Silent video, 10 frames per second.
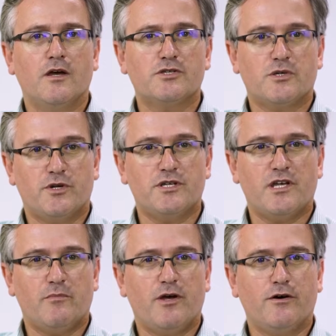So what is
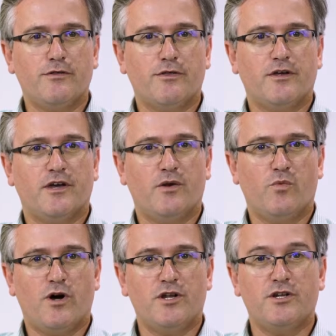mHealth, and
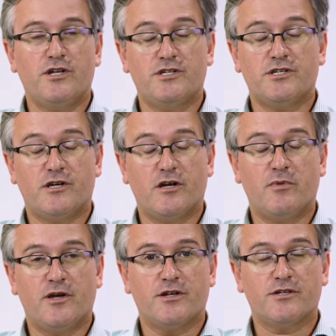why do you need to know about